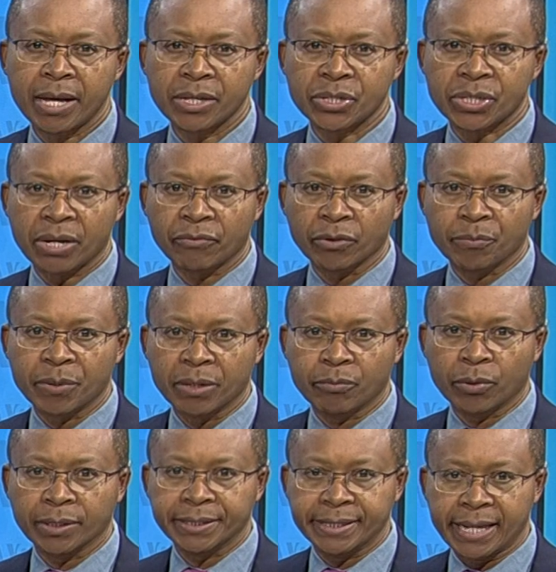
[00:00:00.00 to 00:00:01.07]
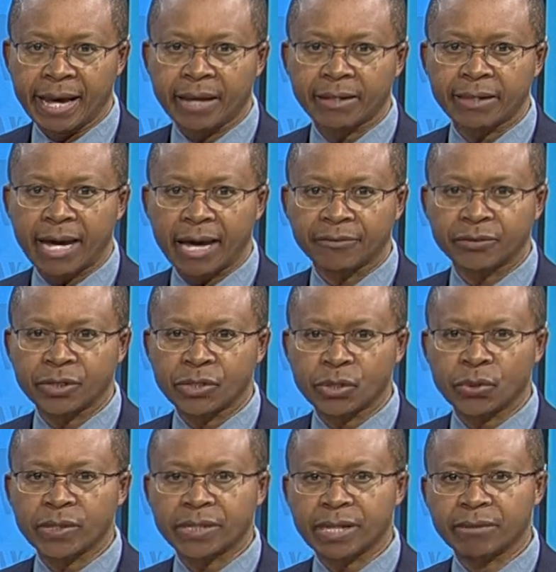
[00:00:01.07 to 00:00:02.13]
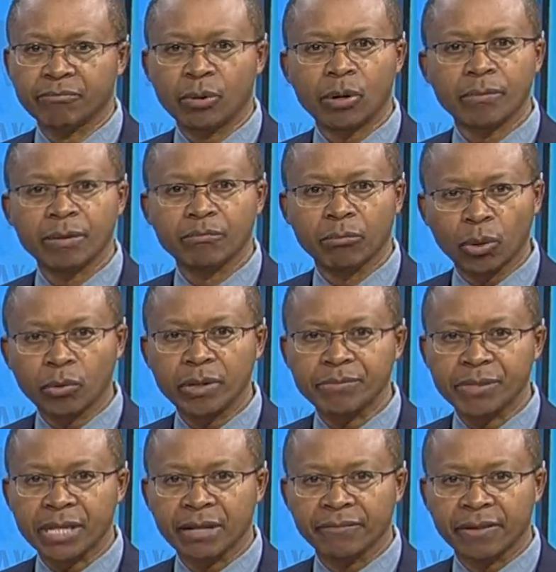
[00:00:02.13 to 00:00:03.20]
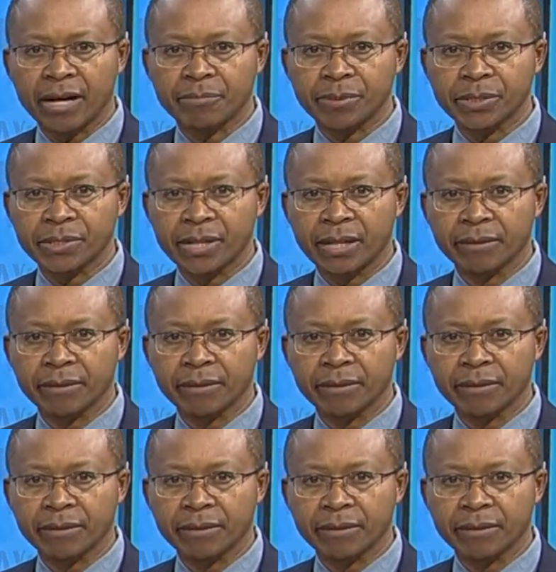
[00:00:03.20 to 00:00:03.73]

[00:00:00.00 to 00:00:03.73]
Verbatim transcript: Several people are dead after a suicide bomber blew himself up inside